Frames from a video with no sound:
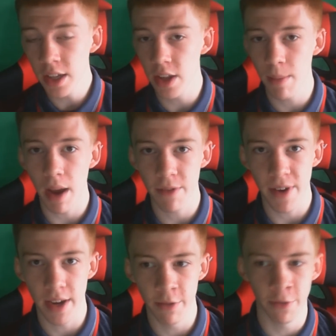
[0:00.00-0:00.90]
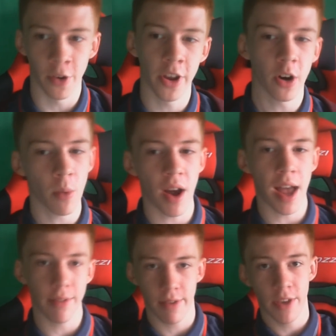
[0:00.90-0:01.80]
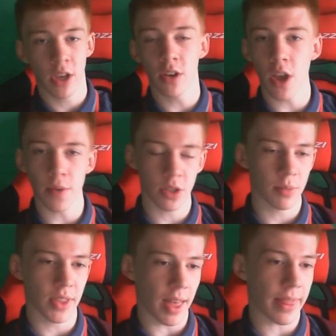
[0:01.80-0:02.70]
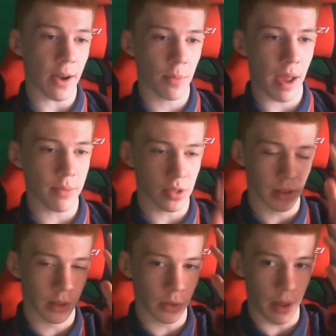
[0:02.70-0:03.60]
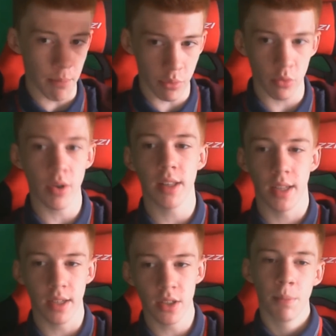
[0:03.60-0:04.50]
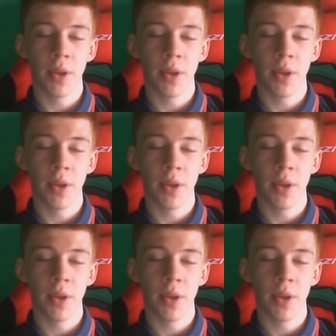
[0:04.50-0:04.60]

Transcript: You know, you might find it funny or whatever, if you could go and sub to that, that would be absolutely brilliant.